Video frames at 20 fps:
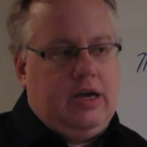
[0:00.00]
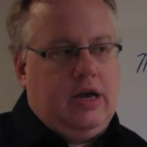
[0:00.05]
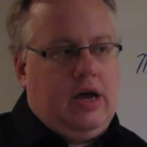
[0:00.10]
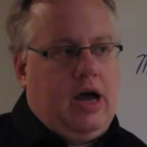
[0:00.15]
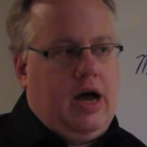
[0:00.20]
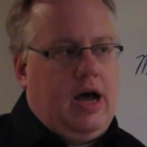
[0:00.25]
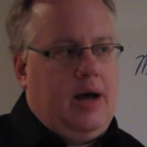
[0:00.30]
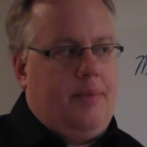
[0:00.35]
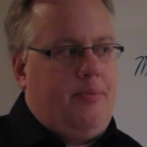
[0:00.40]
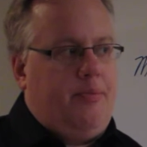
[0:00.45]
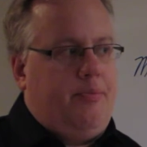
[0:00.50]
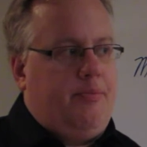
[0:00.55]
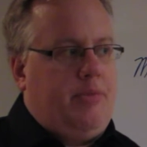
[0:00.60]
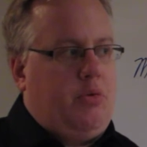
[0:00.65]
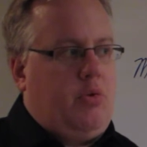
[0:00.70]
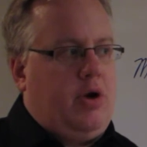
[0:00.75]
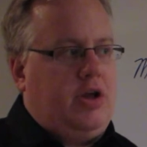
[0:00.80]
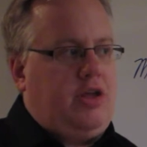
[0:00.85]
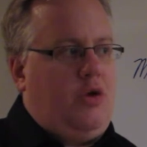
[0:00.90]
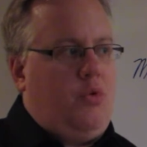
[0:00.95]
But
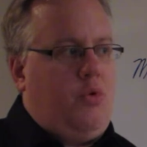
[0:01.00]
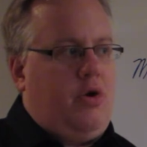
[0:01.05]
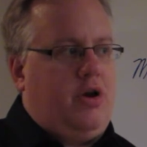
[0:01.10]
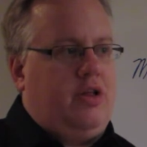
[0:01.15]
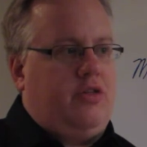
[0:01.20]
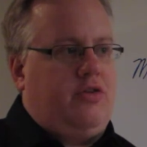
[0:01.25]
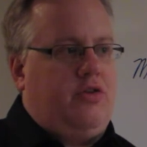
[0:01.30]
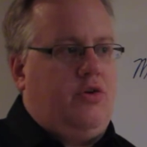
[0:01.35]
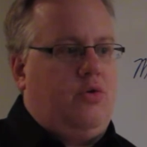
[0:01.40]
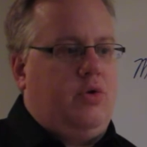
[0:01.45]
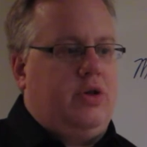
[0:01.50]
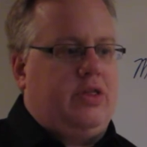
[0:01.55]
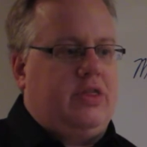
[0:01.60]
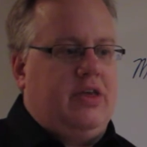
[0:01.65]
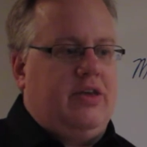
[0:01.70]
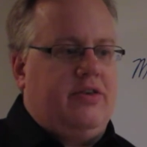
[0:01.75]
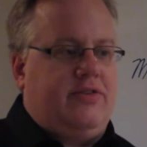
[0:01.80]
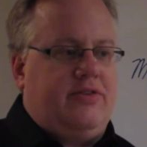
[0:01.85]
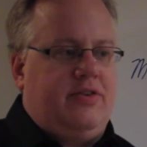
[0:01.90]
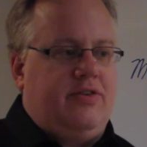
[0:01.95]
what you want to do with
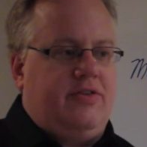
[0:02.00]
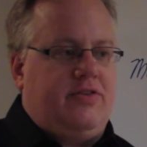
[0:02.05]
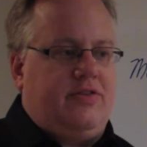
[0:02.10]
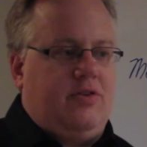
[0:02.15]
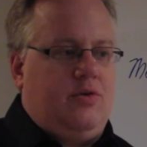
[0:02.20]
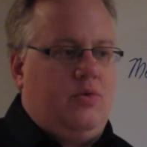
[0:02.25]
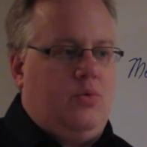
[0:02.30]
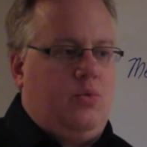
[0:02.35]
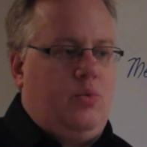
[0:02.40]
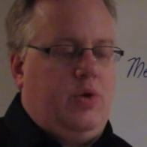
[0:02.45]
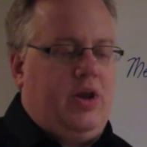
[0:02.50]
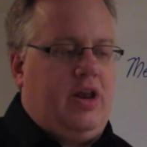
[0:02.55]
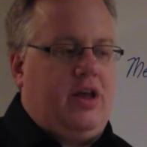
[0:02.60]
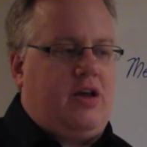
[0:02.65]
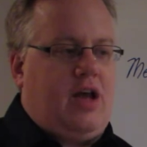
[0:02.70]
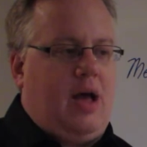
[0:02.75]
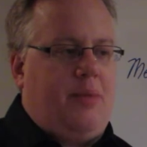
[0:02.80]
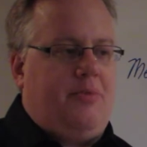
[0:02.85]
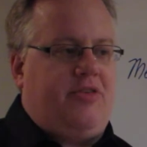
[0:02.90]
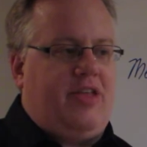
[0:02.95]
this is, when it
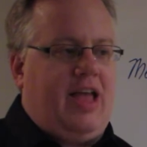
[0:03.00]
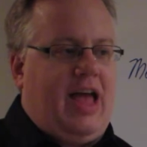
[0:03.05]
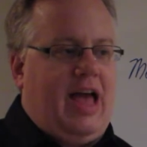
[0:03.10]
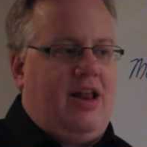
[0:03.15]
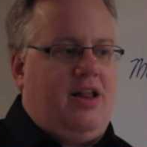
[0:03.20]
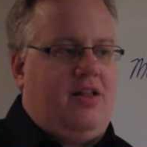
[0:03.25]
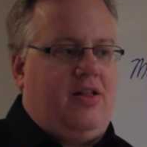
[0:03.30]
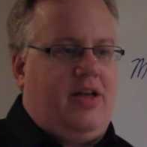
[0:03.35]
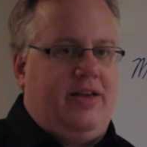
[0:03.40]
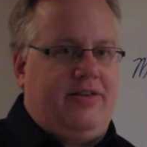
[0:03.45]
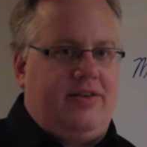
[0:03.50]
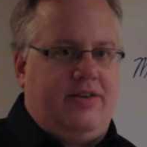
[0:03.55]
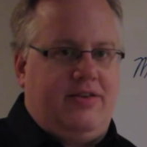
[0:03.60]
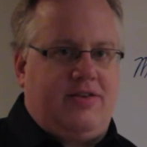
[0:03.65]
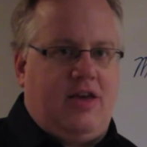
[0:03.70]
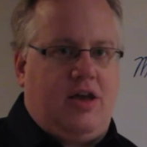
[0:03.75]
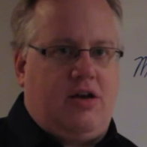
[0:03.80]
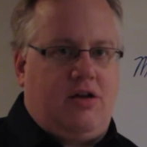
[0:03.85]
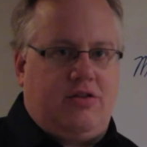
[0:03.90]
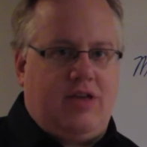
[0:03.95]
comes to analyzing
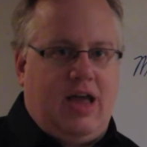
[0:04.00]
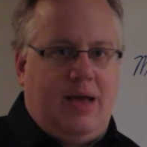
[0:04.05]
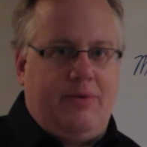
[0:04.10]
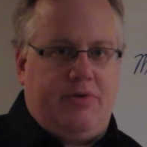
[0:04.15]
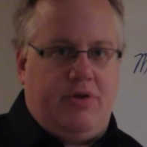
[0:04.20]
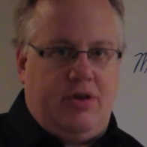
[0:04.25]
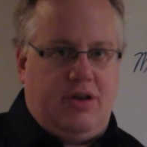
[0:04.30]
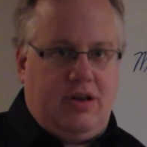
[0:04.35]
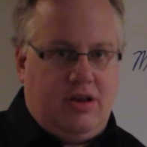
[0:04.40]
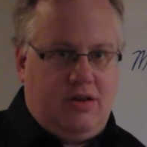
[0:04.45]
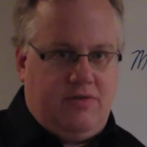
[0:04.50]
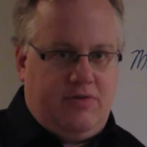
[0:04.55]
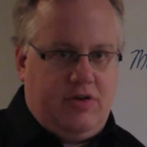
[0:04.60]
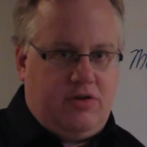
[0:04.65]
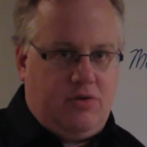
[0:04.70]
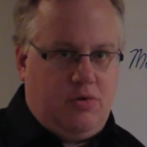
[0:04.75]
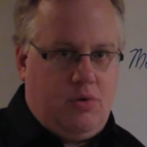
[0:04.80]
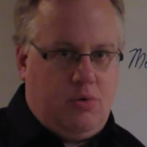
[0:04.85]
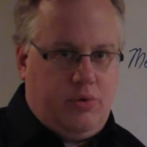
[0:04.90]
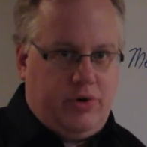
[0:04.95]
cycle times in an
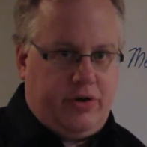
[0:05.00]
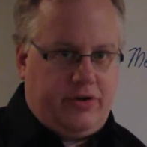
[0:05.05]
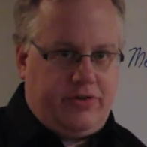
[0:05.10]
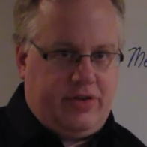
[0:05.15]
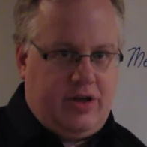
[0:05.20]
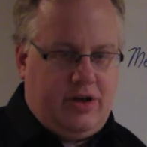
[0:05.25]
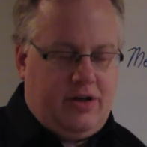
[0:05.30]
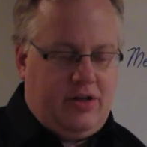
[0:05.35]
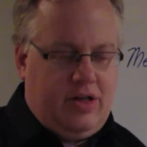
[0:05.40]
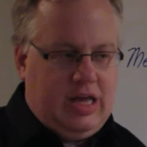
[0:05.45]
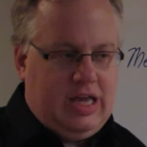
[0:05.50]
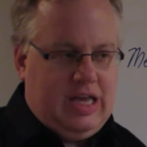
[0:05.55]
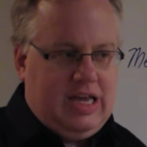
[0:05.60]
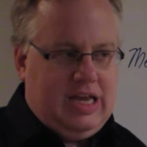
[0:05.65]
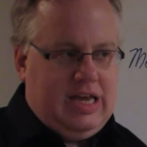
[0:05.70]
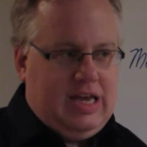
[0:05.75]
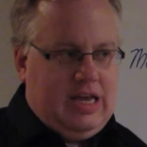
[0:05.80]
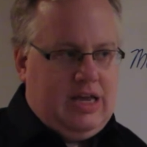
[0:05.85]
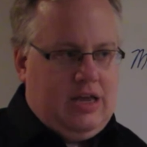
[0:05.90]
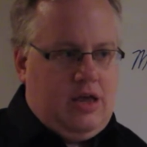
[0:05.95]
individual work cell,
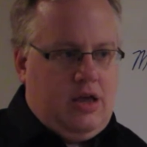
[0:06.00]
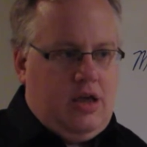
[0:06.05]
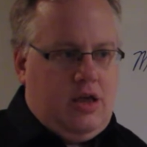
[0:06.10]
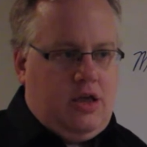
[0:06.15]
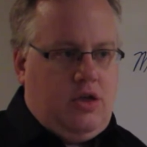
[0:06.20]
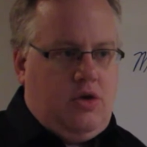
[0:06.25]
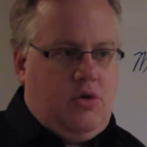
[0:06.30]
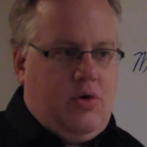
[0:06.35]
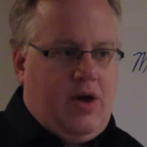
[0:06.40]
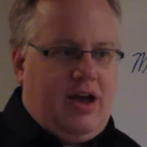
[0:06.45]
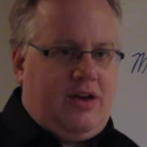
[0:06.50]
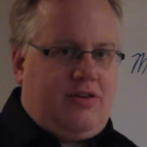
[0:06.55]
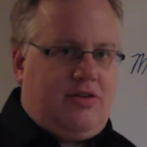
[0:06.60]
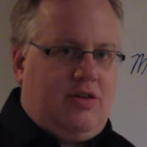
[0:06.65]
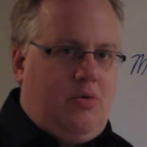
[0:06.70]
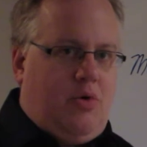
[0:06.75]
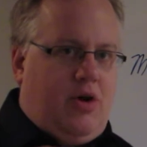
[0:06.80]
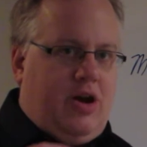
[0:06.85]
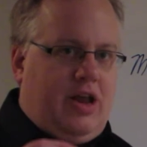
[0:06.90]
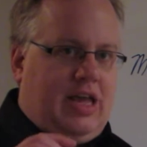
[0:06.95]
you
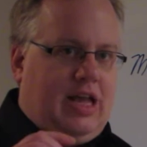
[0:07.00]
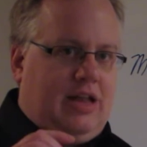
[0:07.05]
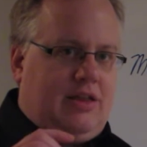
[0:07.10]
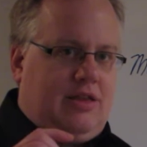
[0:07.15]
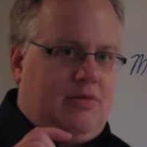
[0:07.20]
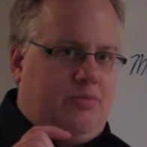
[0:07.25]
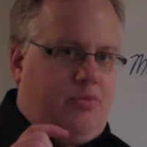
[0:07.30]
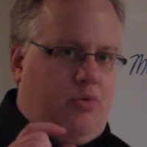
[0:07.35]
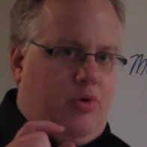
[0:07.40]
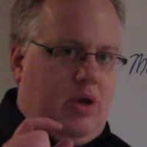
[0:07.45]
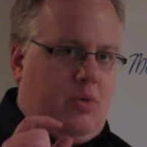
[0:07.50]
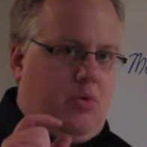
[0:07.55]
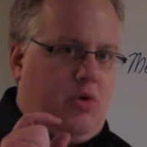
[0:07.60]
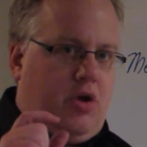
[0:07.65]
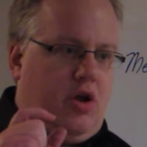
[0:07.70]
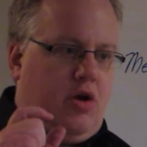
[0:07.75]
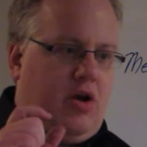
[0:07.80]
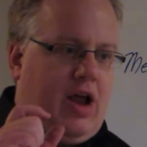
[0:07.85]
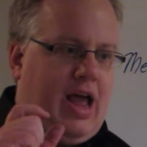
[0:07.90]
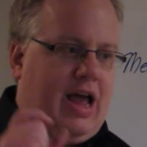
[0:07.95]
actually want to get to the point where
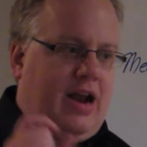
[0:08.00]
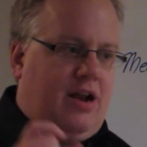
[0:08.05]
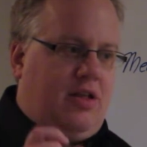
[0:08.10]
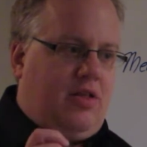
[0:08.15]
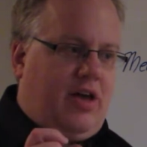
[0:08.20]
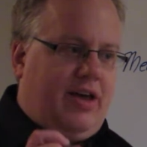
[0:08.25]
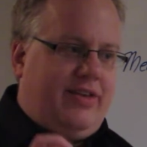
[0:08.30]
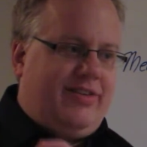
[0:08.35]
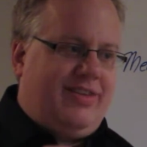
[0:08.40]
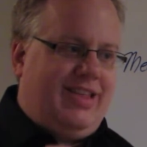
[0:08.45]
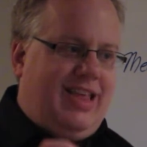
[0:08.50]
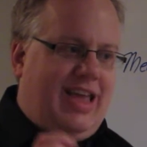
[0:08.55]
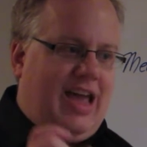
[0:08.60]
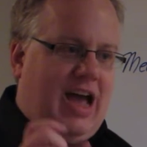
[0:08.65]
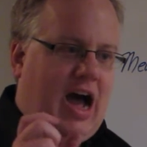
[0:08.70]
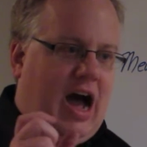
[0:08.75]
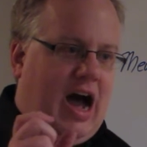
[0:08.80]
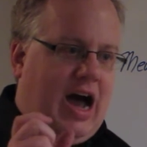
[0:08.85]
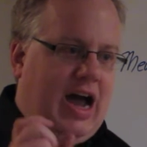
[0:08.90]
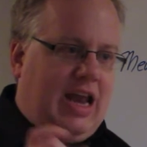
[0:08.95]
you're analyzing the
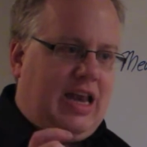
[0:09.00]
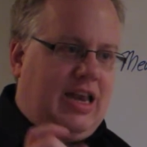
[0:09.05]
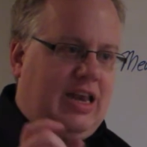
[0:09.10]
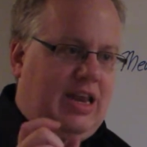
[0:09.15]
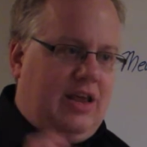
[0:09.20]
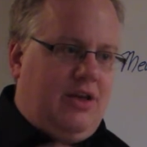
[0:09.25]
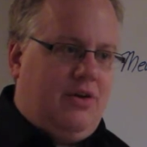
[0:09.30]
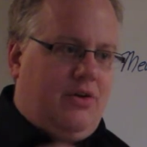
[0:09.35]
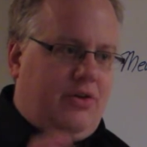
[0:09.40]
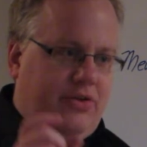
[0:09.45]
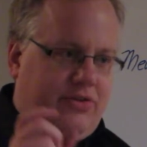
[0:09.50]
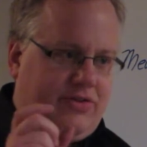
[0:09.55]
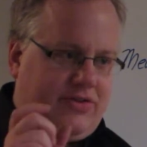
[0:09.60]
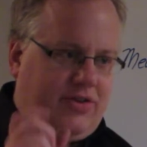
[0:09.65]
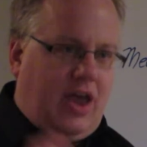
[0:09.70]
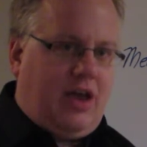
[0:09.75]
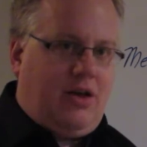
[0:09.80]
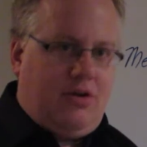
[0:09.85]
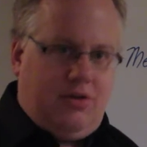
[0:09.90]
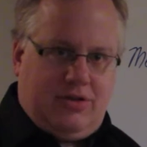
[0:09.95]
ideal
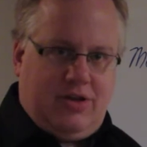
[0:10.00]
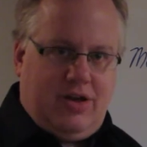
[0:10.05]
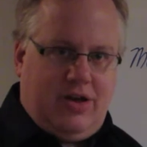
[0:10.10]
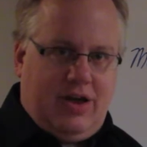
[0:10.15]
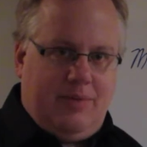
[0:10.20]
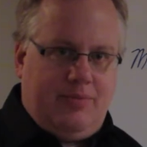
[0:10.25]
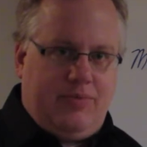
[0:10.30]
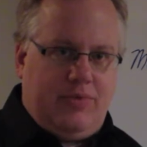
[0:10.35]
cycle time.